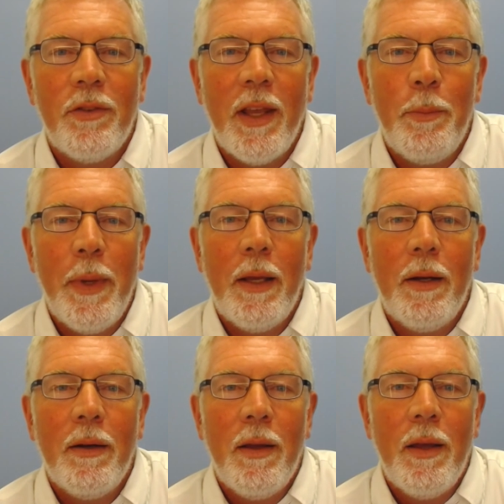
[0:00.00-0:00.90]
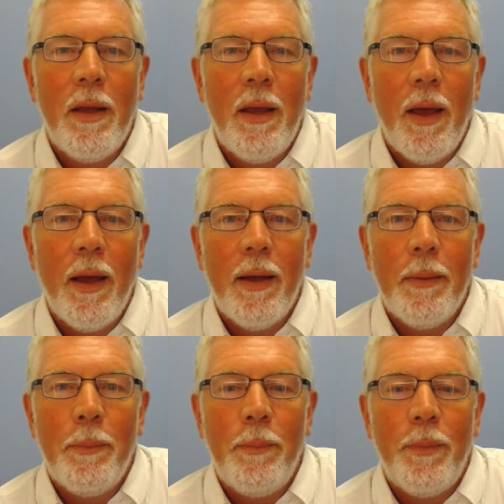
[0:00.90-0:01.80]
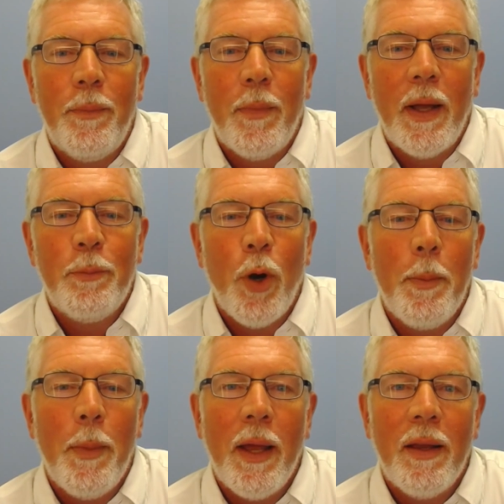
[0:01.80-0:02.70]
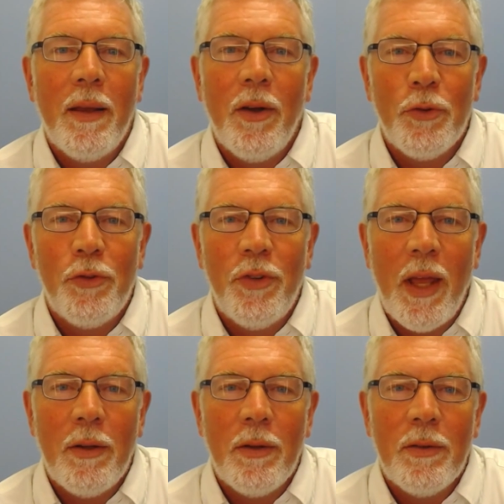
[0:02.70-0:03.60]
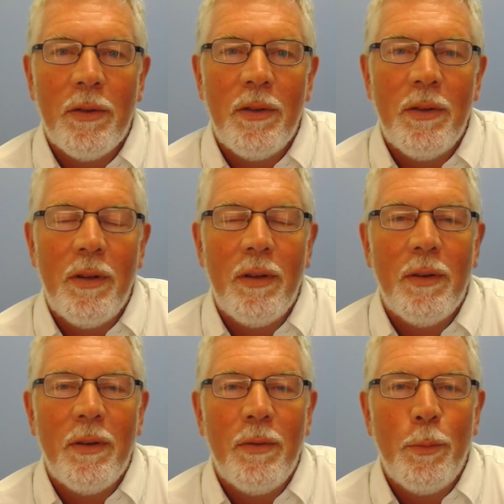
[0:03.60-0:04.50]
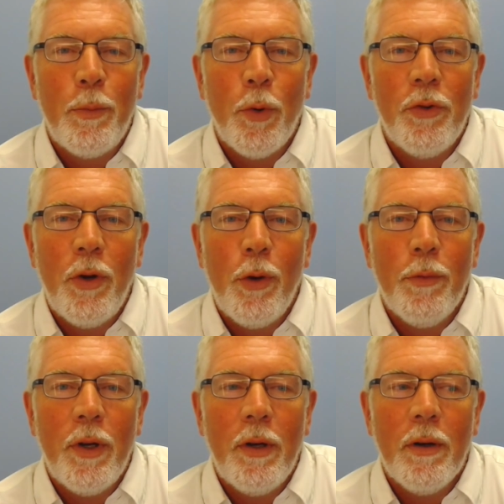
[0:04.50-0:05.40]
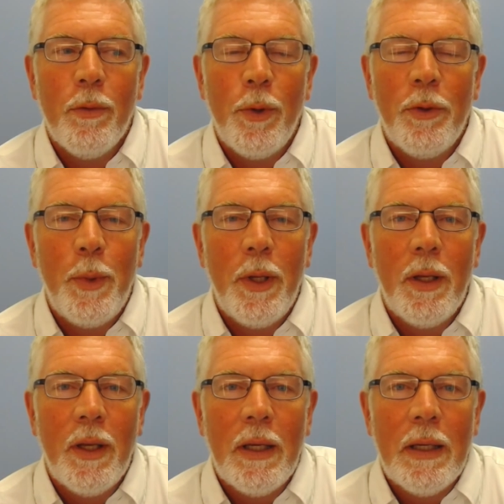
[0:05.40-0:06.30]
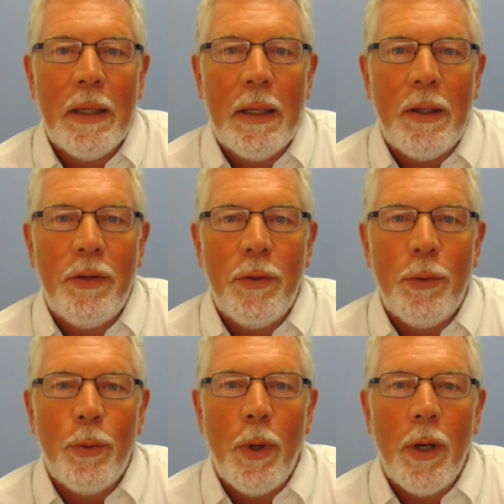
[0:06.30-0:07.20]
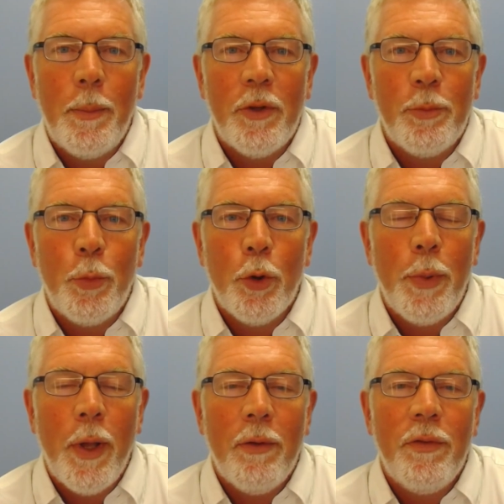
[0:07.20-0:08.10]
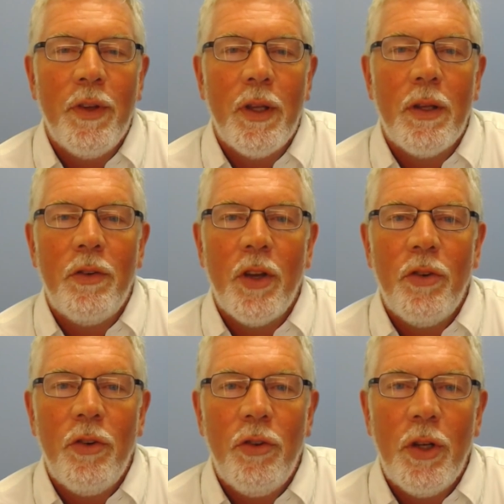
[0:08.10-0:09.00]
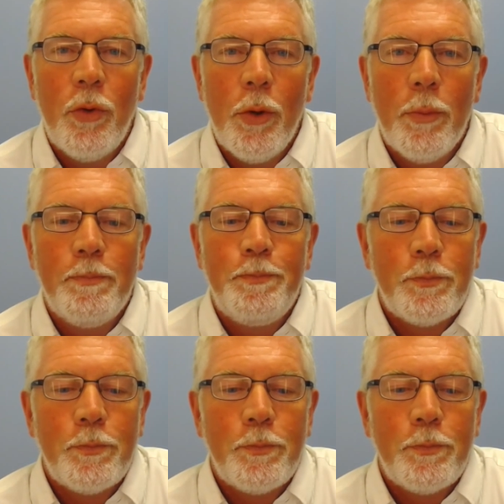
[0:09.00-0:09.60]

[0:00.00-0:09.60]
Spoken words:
state of Maine. I brought my ultrasound person over here with me to explore pelvic congestion syndrome.